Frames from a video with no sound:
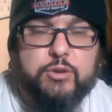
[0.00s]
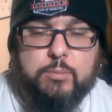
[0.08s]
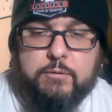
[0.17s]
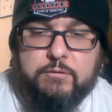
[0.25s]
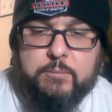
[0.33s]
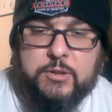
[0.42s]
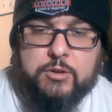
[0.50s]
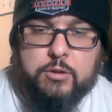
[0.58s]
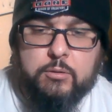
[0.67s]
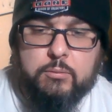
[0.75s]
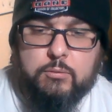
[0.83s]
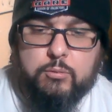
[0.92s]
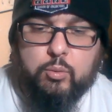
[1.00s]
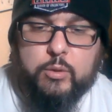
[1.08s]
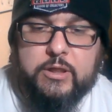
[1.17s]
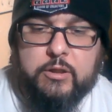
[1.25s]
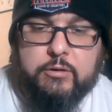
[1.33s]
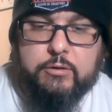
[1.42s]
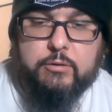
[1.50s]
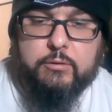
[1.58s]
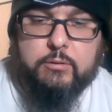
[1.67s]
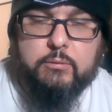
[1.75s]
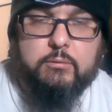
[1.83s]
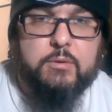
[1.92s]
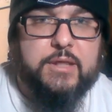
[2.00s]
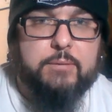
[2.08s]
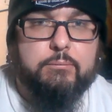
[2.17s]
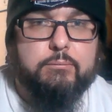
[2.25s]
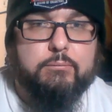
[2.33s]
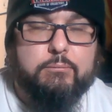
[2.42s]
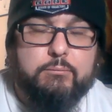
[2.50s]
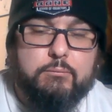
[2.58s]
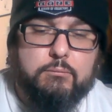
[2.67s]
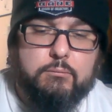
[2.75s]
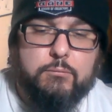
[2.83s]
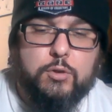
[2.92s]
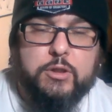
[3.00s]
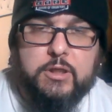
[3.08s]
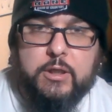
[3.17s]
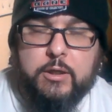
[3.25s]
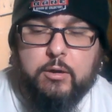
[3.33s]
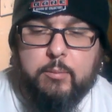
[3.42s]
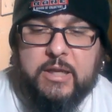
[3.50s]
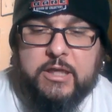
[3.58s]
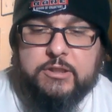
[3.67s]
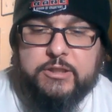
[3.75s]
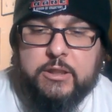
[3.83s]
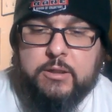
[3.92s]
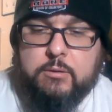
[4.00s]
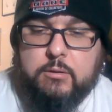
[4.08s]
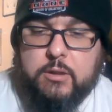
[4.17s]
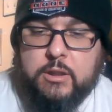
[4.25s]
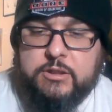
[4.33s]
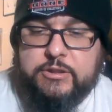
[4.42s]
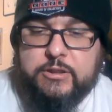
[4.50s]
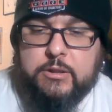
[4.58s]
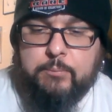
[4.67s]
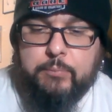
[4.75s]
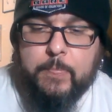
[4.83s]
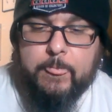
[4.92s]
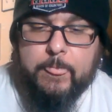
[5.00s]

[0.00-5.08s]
super familiar with like looking at her backside, honestly.